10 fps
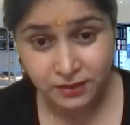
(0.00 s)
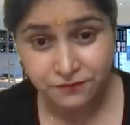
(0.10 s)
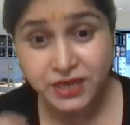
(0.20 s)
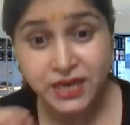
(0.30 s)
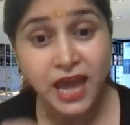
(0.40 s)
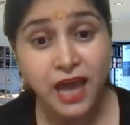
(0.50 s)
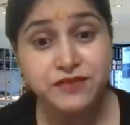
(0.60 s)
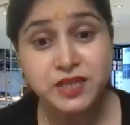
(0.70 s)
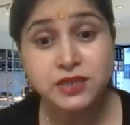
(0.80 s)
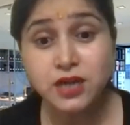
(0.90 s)
We have
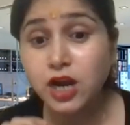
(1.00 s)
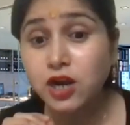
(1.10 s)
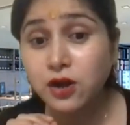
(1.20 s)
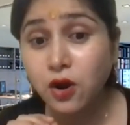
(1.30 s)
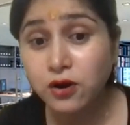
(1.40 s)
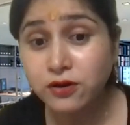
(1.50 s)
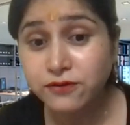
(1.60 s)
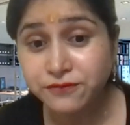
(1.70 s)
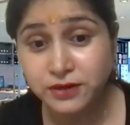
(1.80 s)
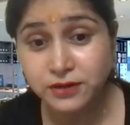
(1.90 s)
seen a lot
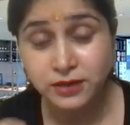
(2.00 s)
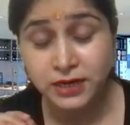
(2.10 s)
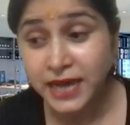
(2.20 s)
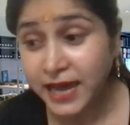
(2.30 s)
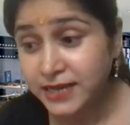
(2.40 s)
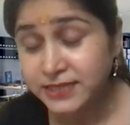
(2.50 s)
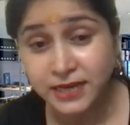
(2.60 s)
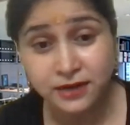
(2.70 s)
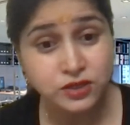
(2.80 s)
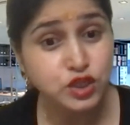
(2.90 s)
of uh, attacks
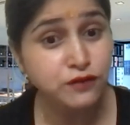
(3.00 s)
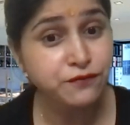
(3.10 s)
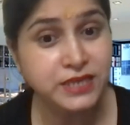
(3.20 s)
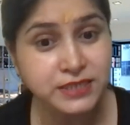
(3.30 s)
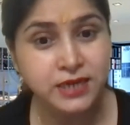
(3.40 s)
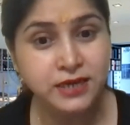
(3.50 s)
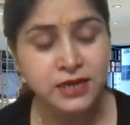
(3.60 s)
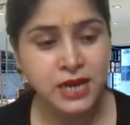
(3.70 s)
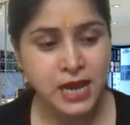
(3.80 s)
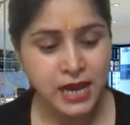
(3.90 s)
that are surfacing.
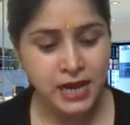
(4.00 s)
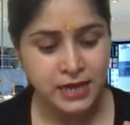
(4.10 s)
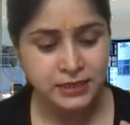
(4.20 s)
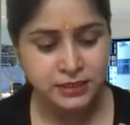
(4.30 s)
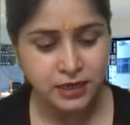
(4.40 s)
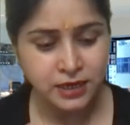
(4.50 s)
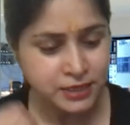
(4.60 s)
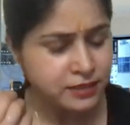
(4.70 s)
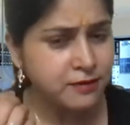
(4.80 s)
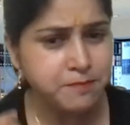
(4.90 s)
And
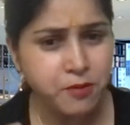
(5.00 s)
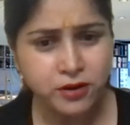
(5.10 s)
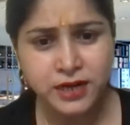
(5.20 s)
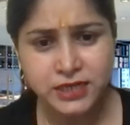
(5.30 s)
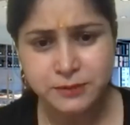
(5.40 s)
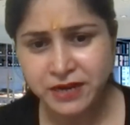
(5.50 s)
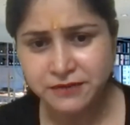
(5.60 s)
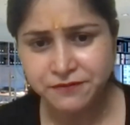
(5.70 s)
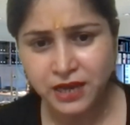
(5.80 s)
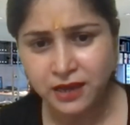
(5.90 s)
another important aspect,
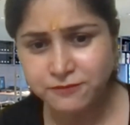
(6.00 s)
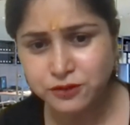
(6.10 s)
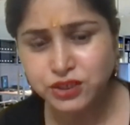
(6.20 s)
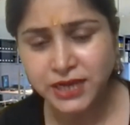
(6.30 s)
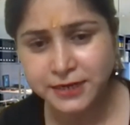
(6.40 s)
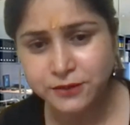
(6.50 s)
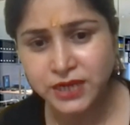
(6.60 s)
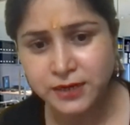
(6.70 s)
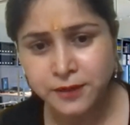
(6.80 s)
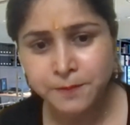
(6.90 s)
if I have to tell you
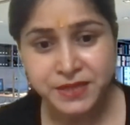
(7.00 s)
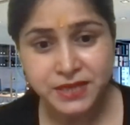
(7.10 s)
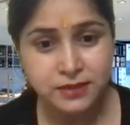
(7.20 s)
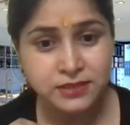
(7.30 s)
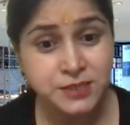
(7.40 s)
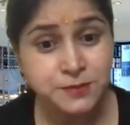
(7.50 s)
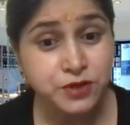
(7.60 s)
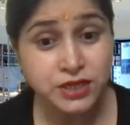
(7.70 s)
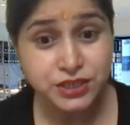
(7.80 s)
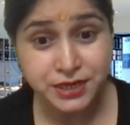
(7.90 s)
that uh, this
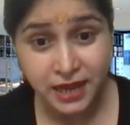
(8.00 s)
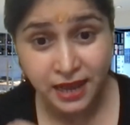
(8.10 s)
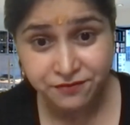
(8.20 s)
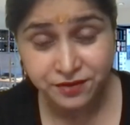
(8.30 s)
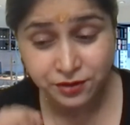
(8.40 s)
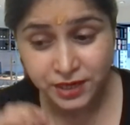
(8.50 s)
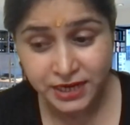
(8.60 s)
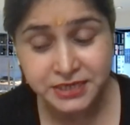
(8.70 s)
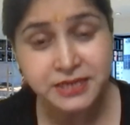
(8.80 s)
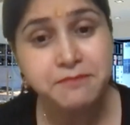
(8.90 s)
project have
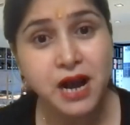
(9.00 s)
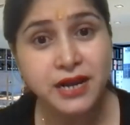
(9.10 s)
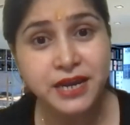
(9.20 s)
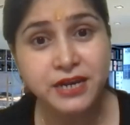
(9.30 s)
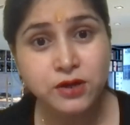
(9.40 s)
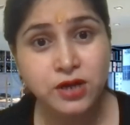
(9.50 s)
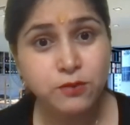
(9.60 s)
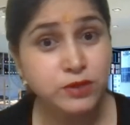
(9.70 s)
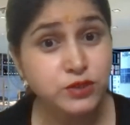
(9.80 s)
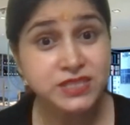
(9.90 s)
created a market
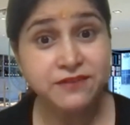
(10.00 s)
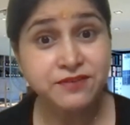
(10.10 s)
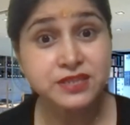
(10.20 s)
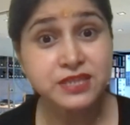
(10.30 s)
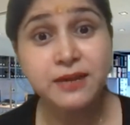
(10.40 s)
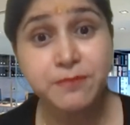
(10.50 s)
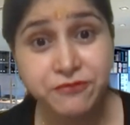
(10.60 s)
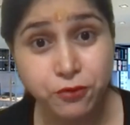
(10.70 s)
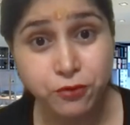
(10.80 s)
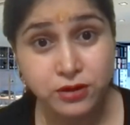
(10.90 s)
which was never there
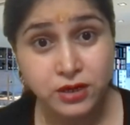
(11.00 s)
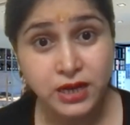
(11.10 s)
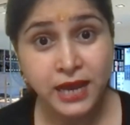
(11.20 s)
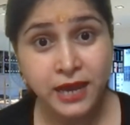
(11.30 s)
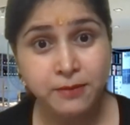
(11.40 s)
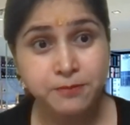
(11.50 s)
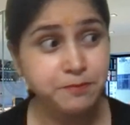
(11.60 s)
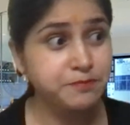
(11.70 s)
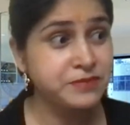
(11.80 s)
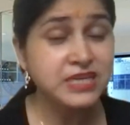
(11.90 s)
before. And
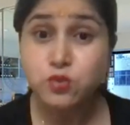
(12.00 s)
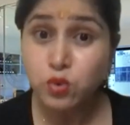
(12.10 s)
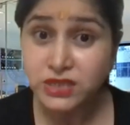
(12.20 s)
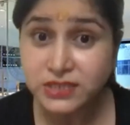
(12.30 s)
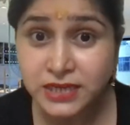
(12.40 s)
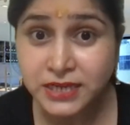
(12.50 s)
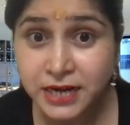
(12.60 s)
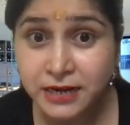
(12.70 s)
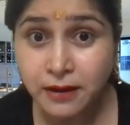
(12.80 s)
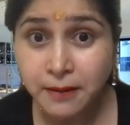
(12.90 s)
this was
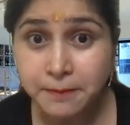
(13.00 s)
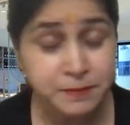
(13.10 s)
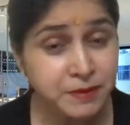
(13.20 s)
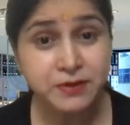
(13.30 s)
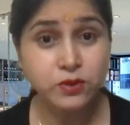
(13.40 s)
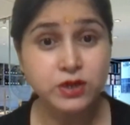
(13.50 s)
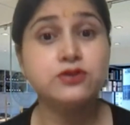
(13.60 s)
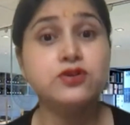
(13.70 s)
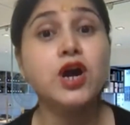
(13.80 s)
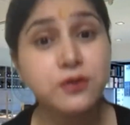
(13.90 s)
needed, but people were
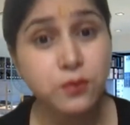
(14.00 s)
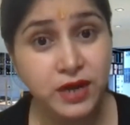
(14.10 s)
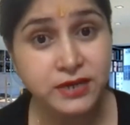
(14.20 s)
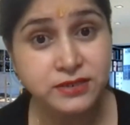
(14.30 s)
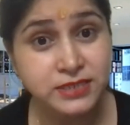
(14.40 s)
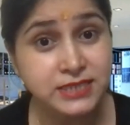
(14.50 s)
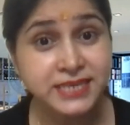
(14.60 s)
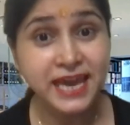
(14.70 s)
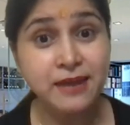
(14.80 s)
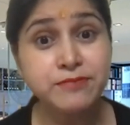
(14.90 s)
not aware that this
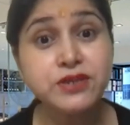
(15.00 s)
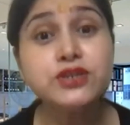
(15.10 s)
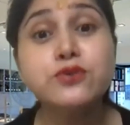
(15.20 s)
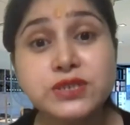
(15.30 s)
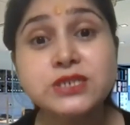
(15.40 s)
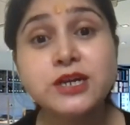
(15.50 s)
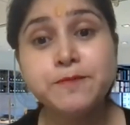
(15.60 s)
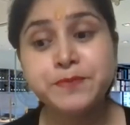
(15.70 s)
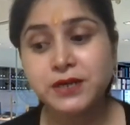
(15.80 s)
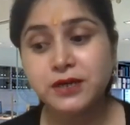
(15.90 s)
can be used
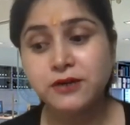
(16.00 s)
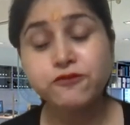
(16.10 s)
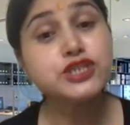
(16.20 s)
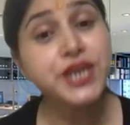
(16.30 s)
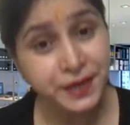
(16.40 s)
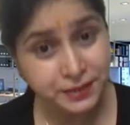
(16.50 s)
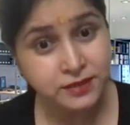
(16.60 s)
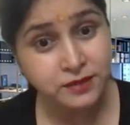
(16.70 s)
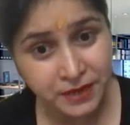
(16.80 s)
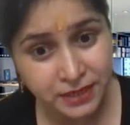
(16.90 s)
uh, for checking the
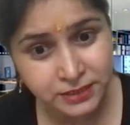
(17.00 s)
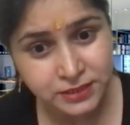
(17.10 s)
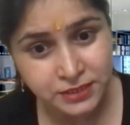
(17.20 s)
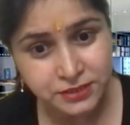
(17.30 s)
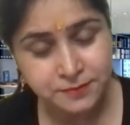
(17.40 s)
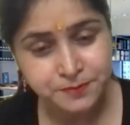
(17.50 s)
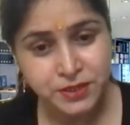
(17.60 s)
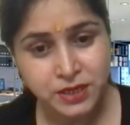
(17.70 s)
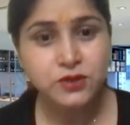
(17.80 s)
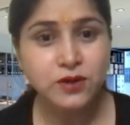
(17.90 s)
dependencies.
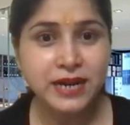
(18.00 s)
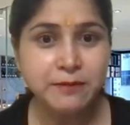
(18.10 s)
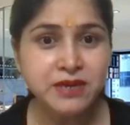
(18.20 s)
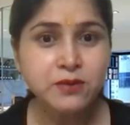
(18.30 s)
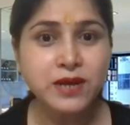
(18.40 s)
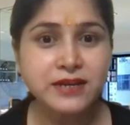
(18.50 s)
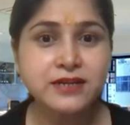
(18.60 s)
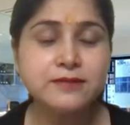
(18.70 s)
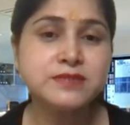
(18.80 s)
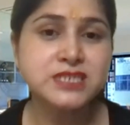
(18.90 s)
So let me
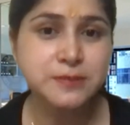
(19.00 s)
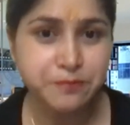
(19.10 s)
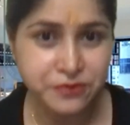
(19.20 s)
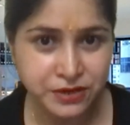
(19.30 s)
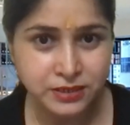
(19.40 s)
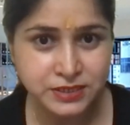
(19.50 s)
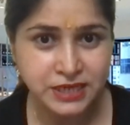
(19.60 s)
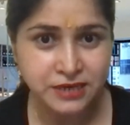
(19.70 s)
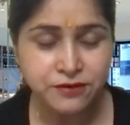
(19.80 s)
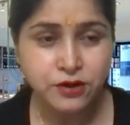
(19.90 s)
welcome Sp- uh,
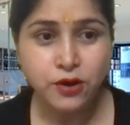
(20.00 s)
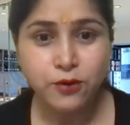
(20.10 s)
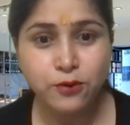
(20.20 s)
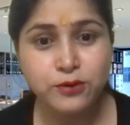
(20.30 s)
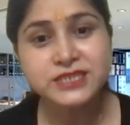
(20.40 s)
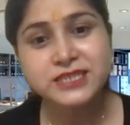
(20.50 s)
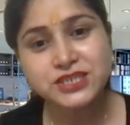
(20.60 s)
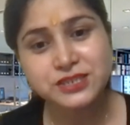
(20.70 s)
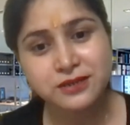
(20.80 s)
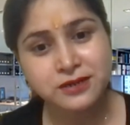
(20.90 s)
Steve, who is
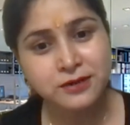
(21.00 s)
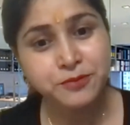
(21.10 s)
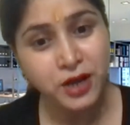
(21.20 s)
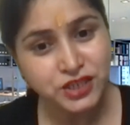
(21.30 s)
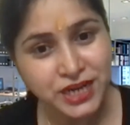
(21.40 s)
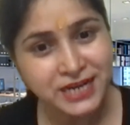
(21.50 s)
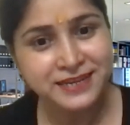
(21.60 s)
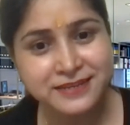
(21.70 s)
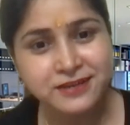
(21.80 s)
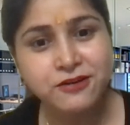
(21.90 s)
the uh, project
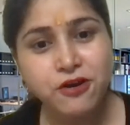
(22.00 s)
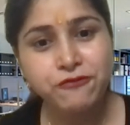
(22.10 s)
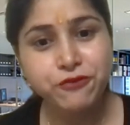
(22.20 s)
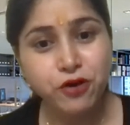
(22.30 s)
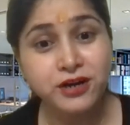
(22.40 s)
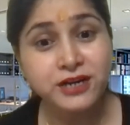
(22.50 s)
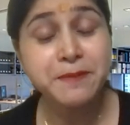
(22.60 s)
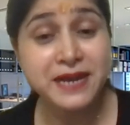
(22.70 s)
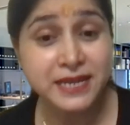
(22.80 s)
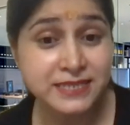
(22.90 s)
leader for
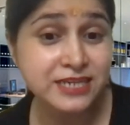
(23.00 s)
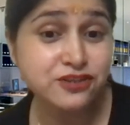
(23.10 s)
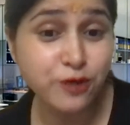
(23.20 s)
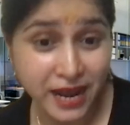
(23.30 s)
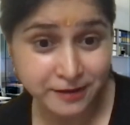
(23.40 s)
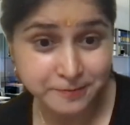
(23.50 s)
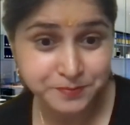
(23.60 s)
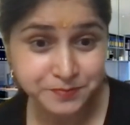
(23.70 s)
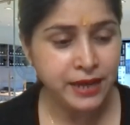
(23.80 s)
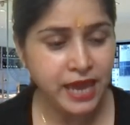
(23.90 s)
Dependency Track.
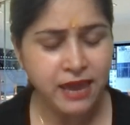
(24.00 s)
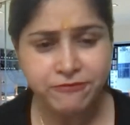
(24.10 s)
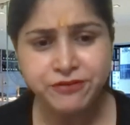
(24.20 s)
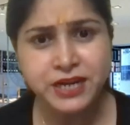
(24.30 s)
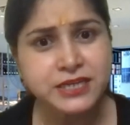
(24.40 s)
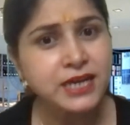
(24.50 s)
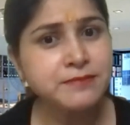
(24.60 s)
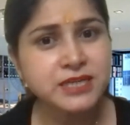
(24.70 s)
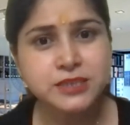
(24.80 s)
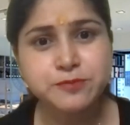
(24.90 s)
And every
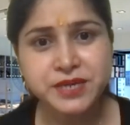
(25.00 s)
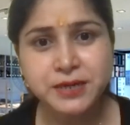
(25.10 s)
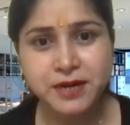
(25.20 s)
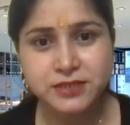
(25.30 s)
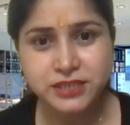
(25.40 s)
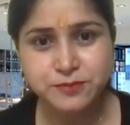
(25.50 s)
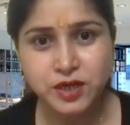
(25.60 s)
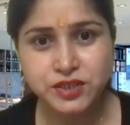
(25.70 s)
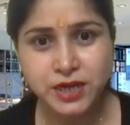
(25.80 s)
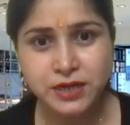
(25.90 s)
time I speak about this
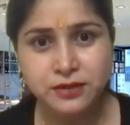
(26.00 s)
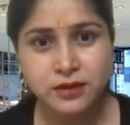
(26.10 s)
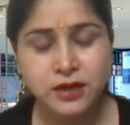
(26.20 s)
project,